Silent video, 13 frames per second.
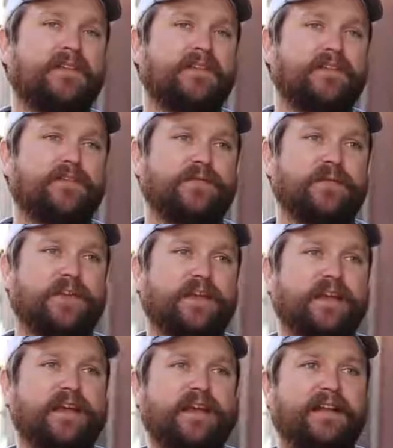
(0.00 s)
those
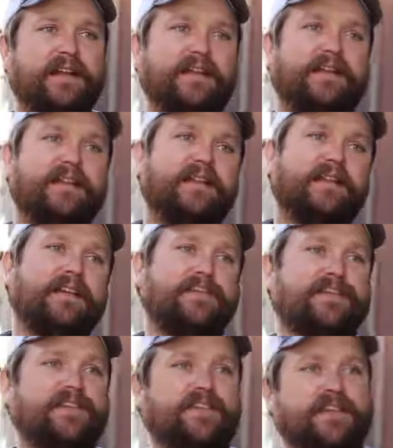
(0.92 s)
really kind of
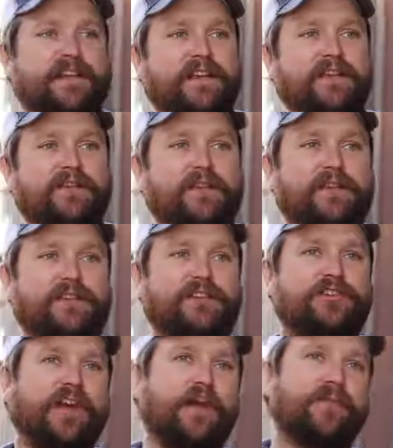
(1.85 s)
interesting sort of
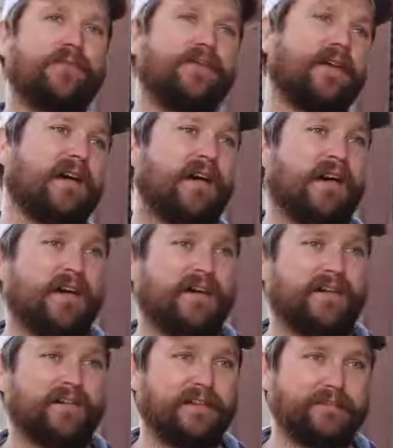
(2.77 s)

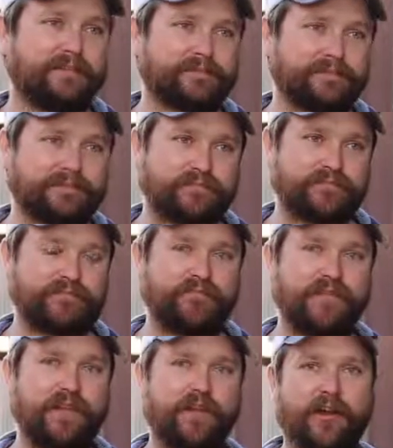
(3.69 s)
chaparral and
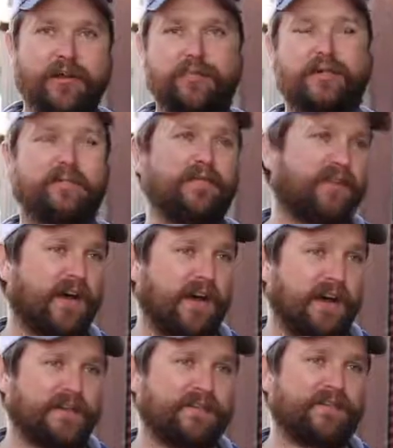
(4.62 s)
herb de
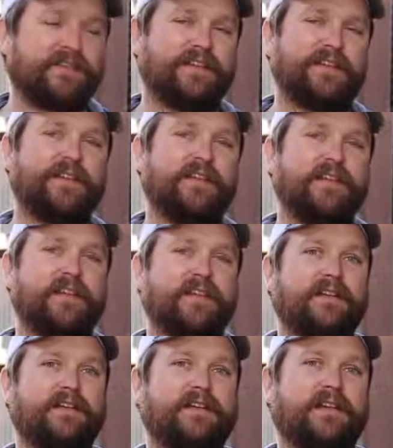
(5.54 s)
Provence and,
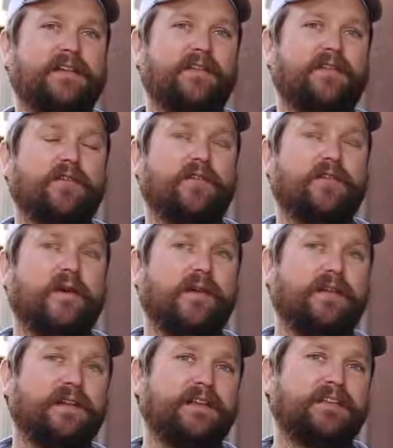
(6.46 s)

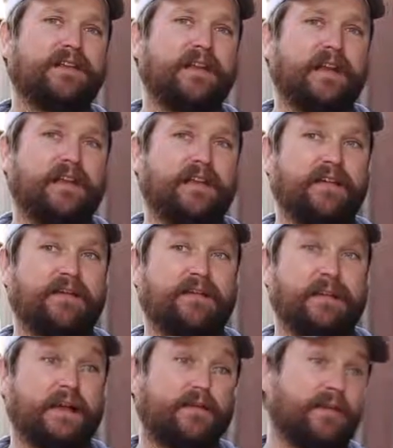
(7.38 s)
qualities that
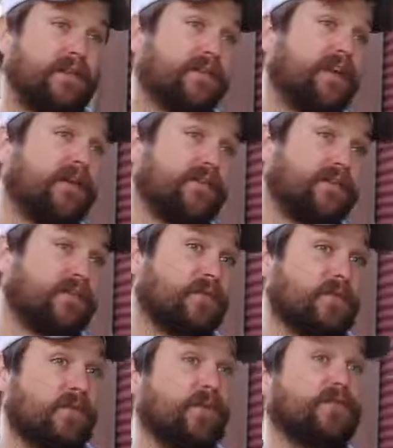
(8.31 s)
I really love in
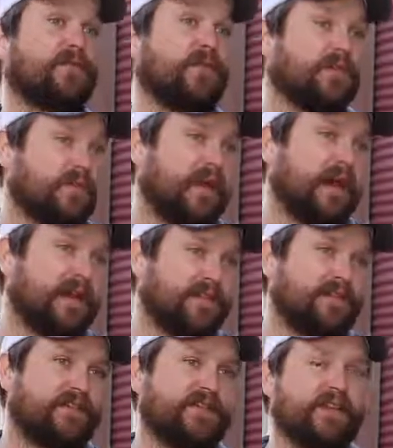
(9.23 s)
old world
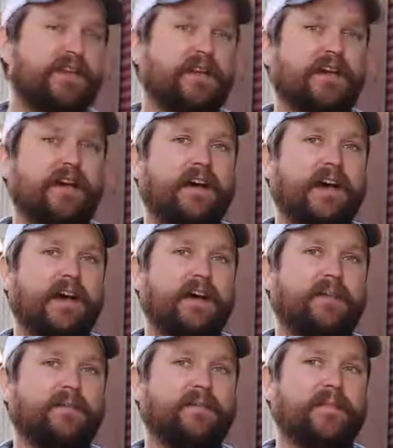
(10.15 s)
wines.
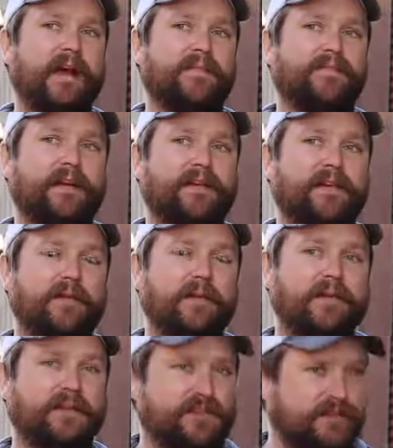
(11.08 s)
I find that we
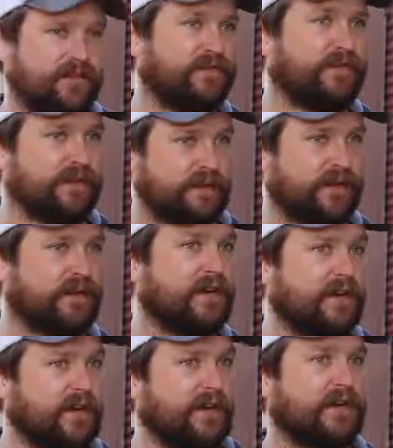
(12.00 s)
can achieve here
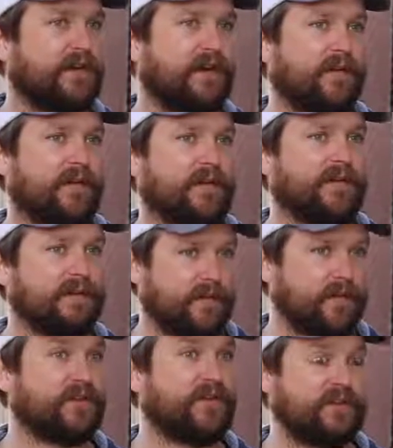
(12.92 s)
with
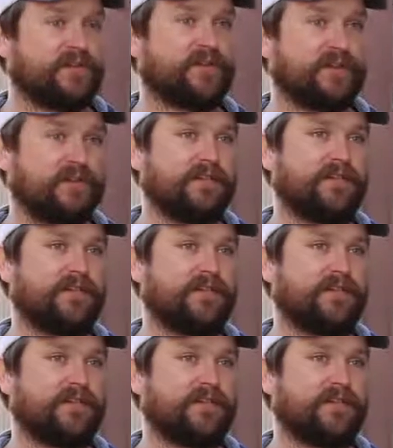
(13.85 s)
stem inclusion,